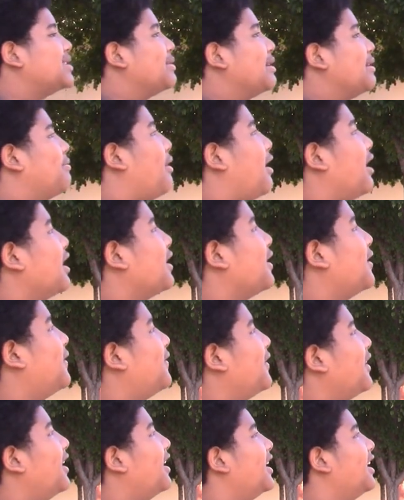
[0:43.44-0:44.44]
to be part
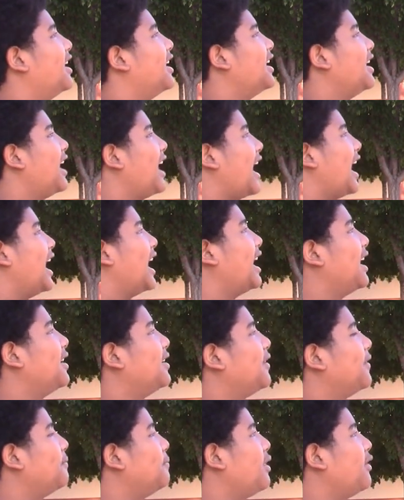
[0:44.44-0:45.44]
of uh,
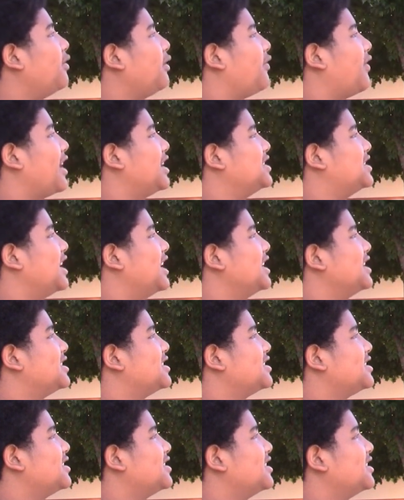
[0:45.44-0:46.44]
a movie
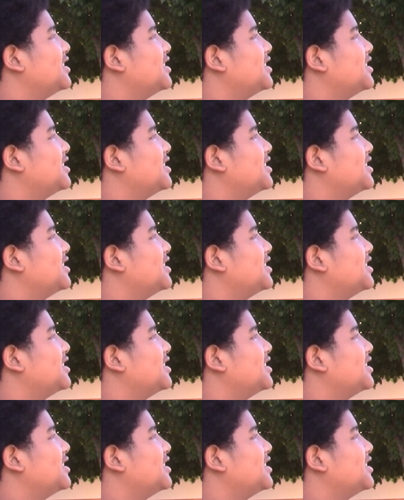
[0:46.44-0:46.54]
franchise?